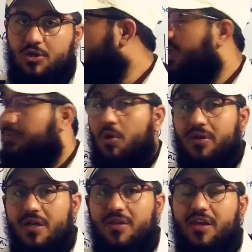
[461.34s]
When we are
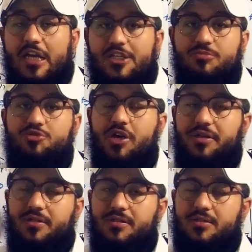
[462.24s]
blocking the calcium
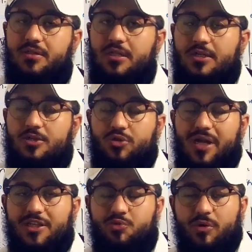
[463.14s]
channels, so
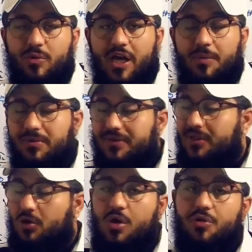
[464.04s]
like this, what will happen?
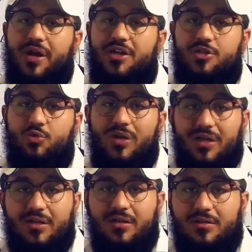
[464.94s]
Then the contraction
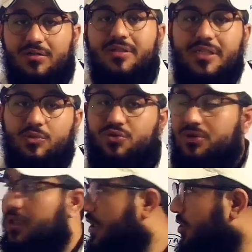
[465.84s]
will
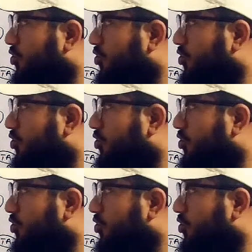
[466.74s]
reduce.